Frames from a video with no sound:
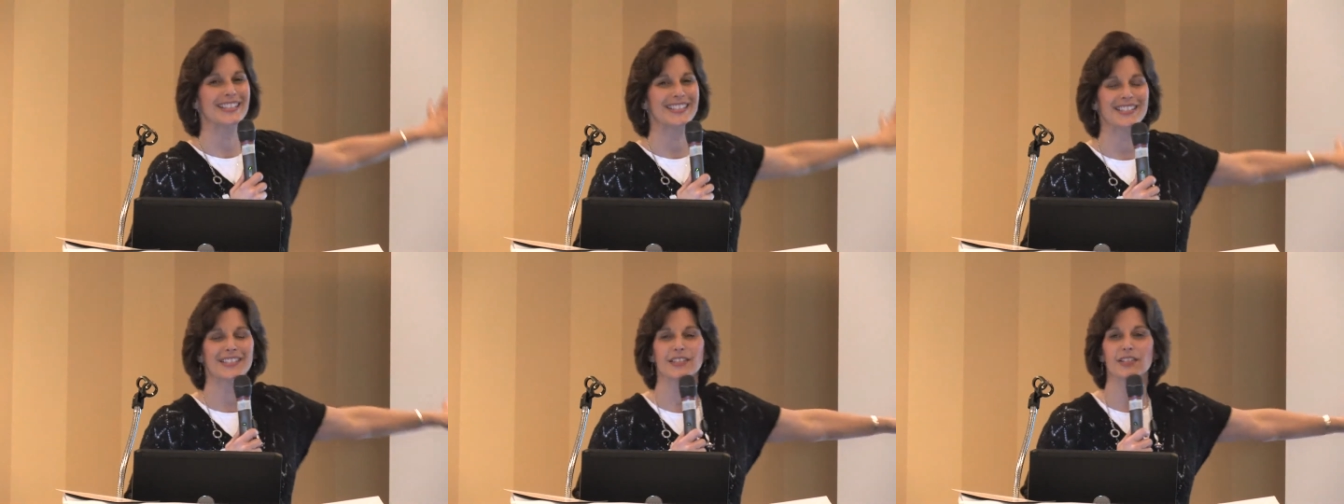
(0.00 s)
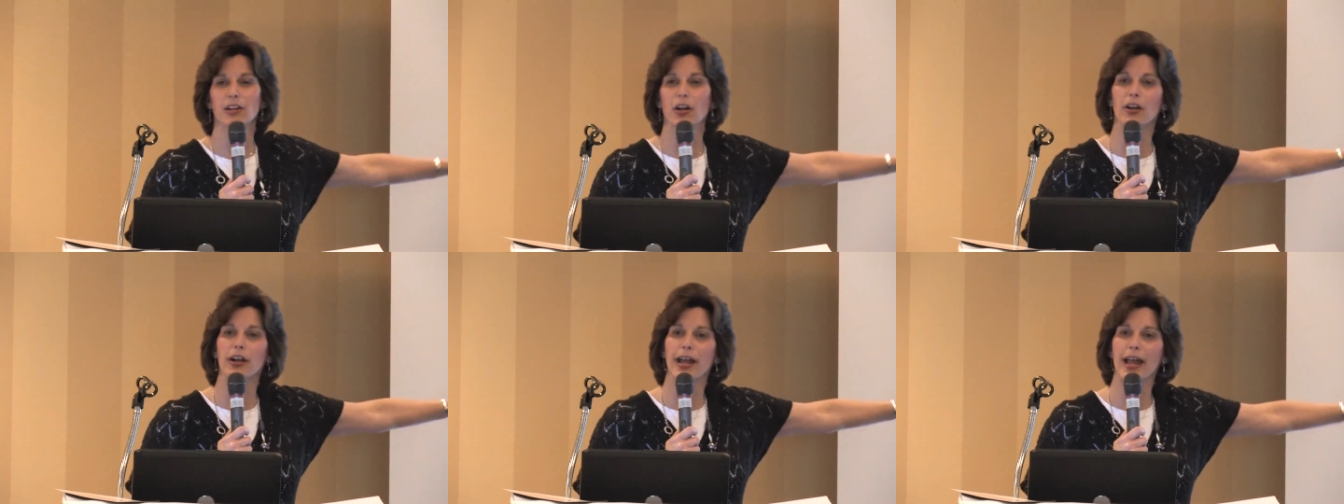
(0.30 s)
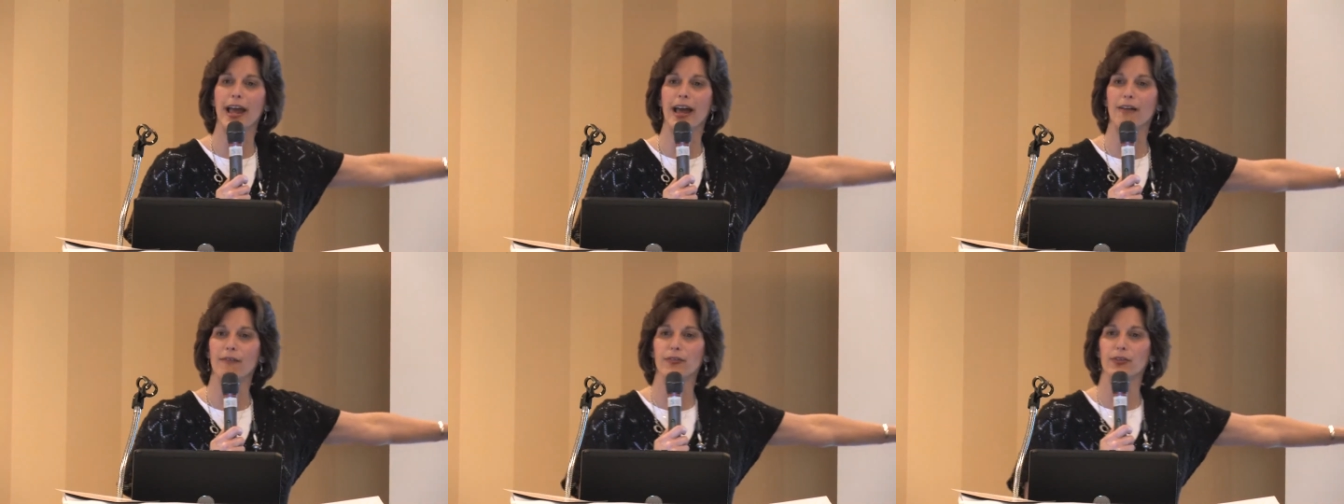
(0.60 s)
this is our
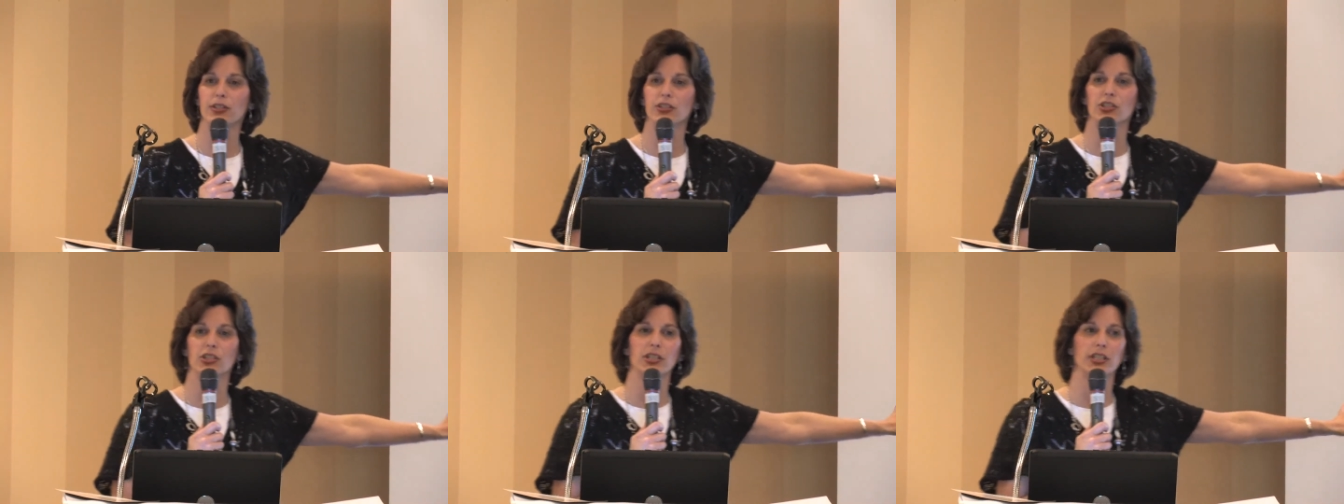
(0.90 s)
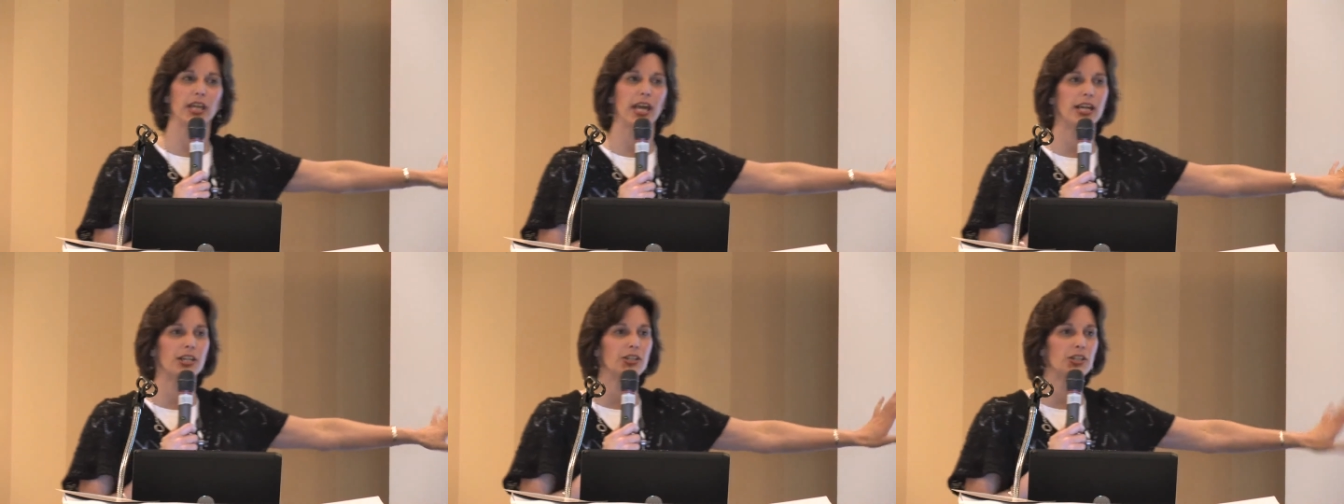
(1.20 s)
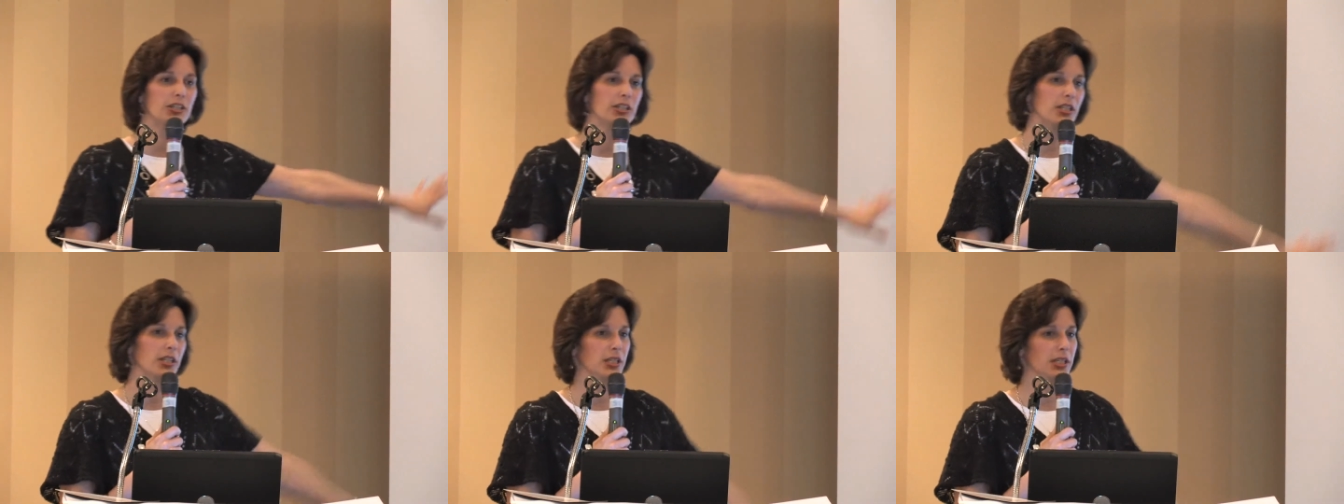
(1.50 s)
average
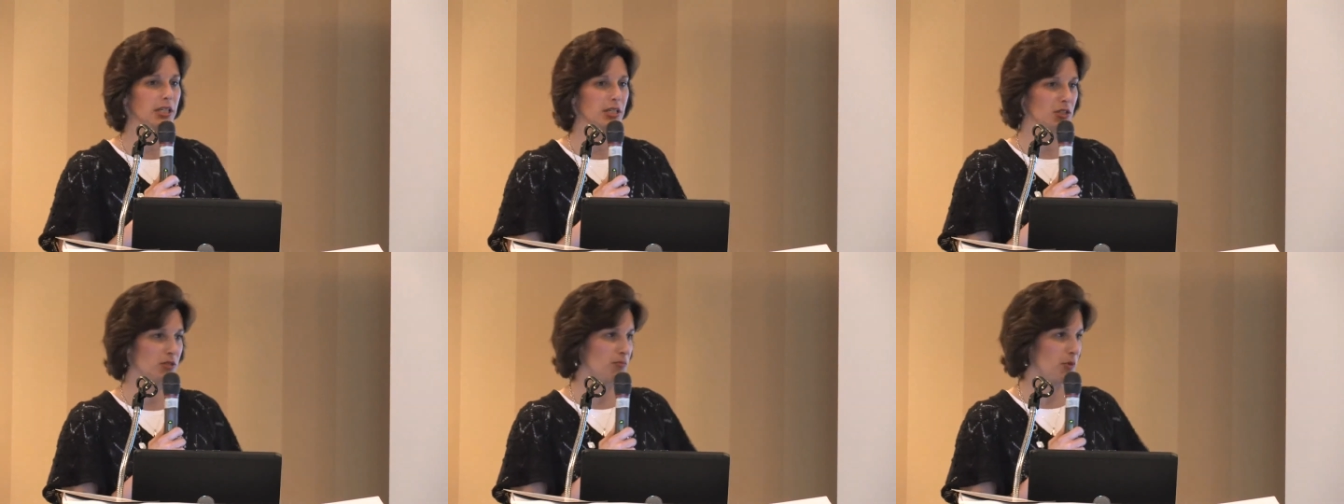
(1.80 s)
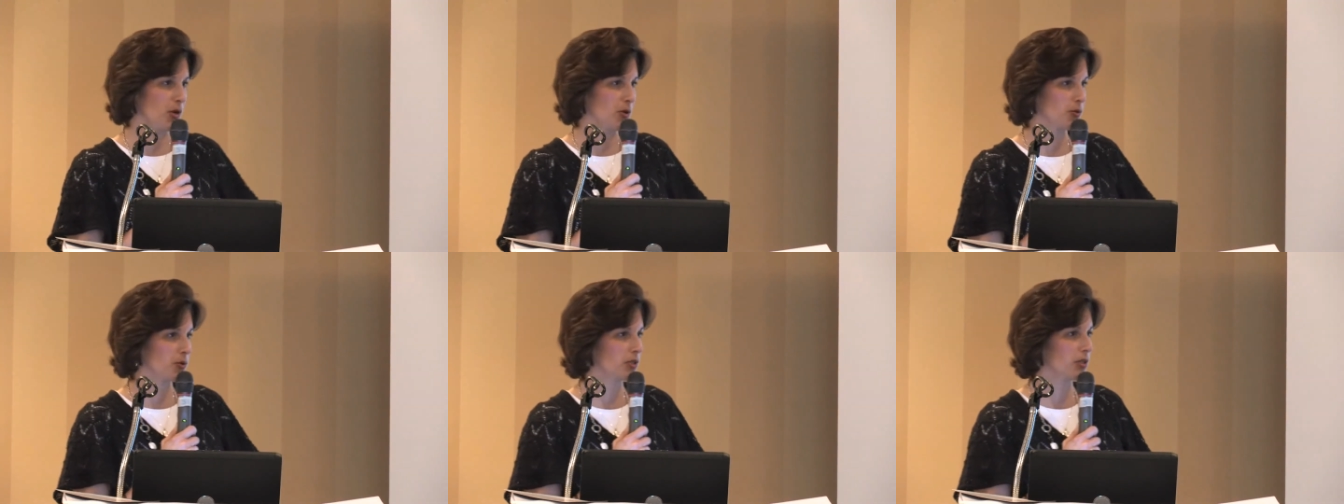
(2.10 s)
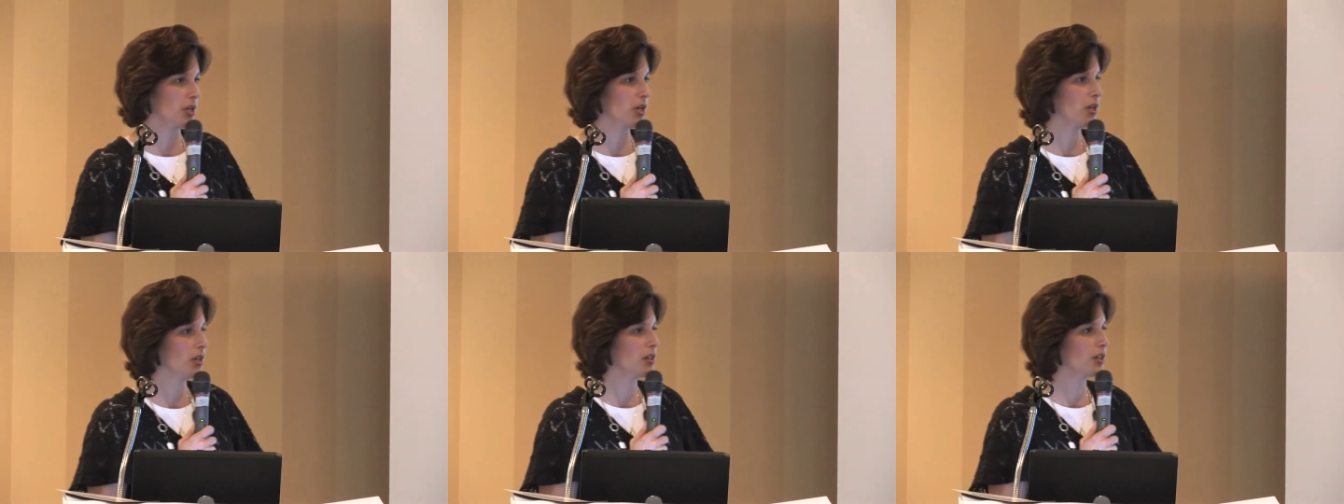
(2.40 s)
gadgets and gizmos
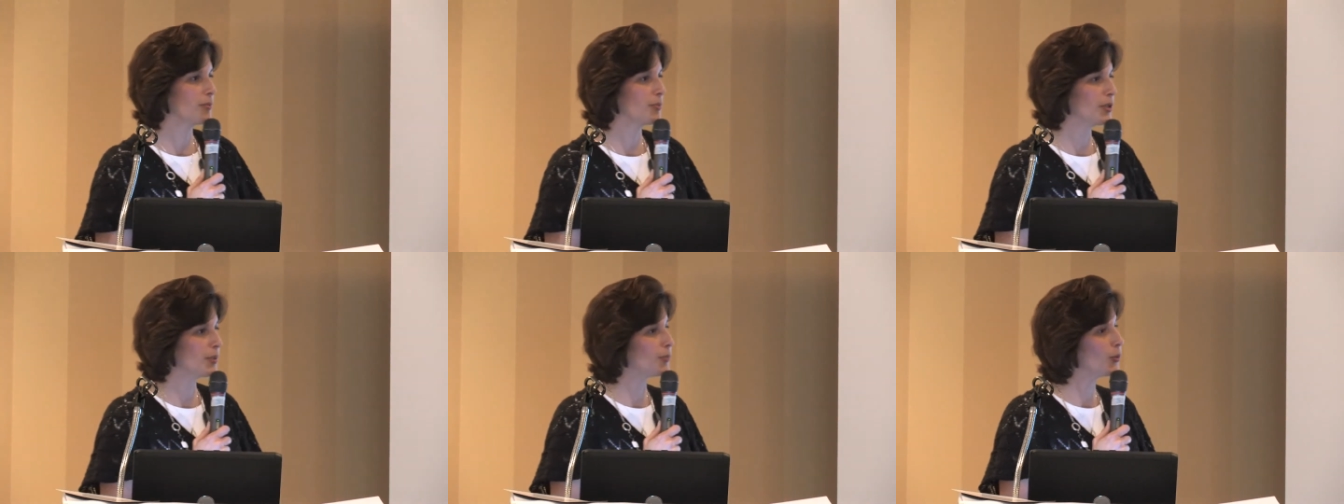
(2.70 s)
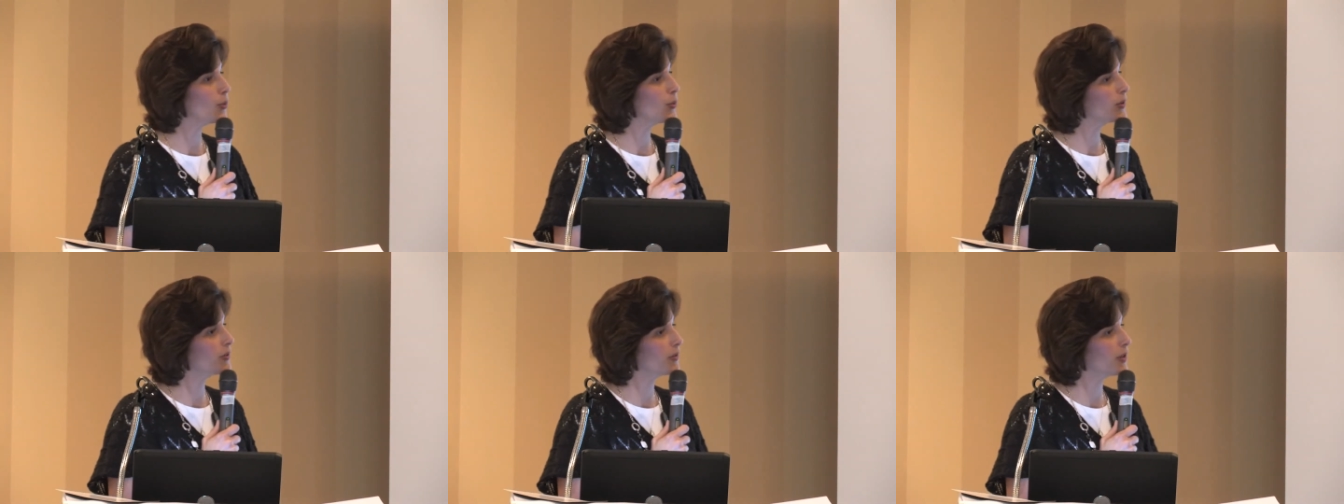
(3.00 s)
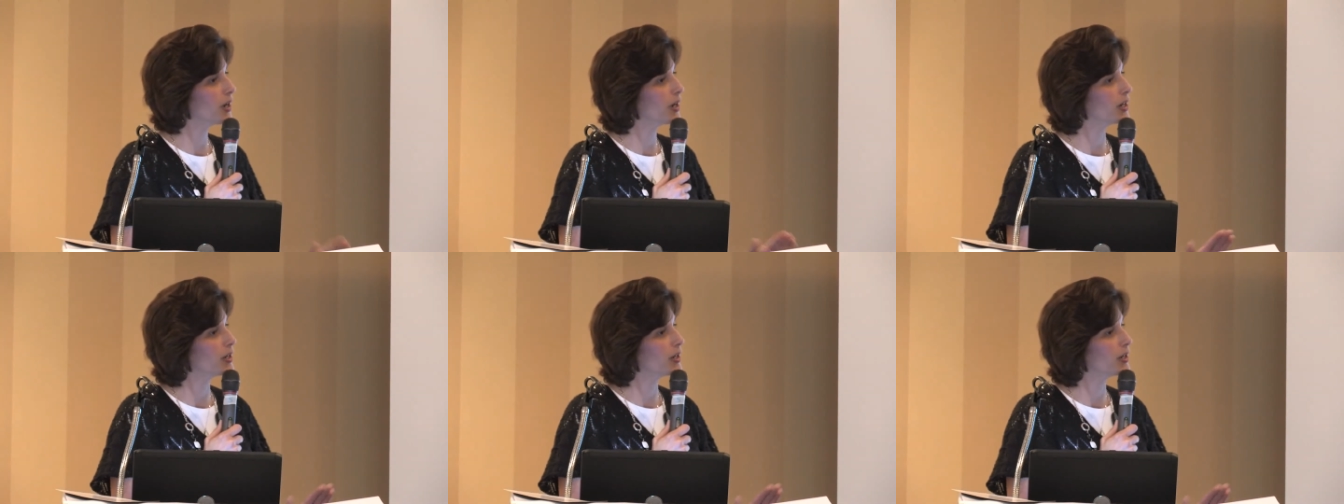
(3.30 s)
that people with